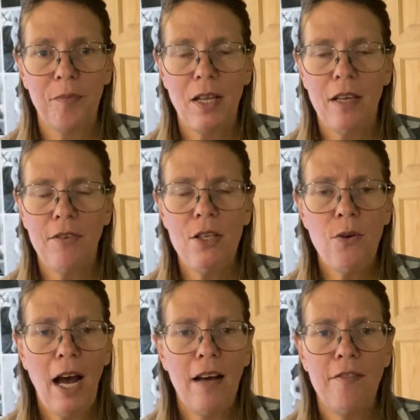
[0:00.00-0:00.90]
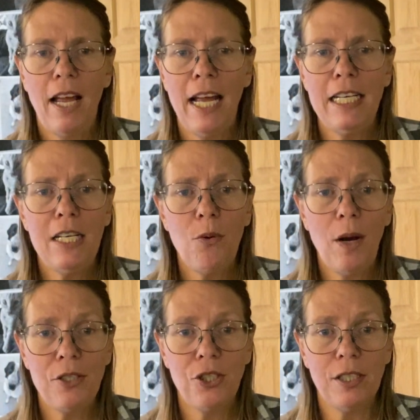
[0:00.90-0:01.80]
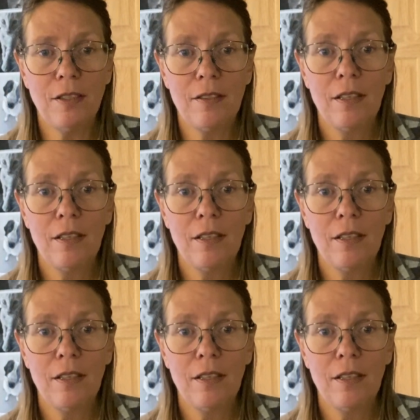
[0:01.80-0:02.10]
If you have any questions